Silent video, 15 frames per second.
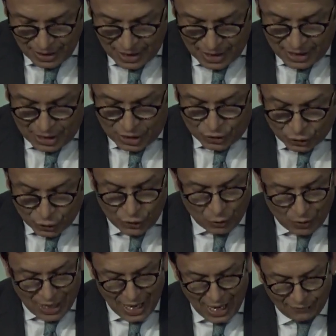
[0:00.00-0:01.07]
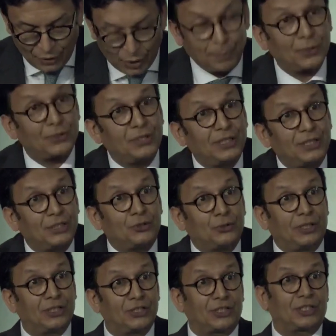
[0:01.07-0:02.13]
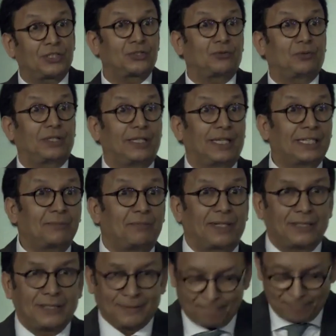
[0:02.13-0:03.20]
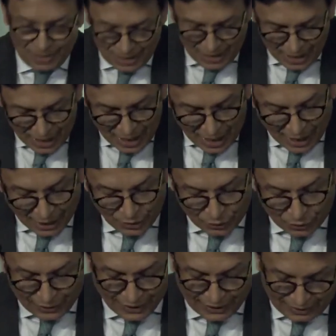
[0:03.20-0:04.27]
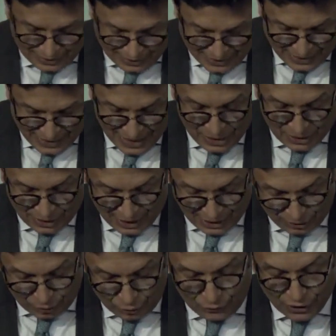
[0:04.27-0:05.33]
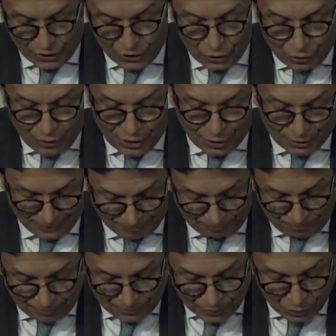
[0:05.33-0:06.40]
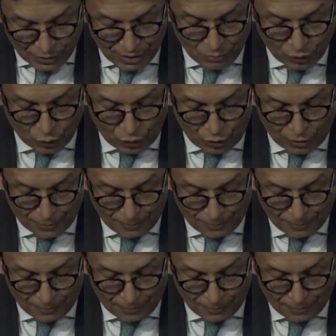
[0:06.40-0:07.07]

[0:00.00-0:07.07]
So you will have the opportunity to exchange with the expert and to get insight of what's going on within Morocco.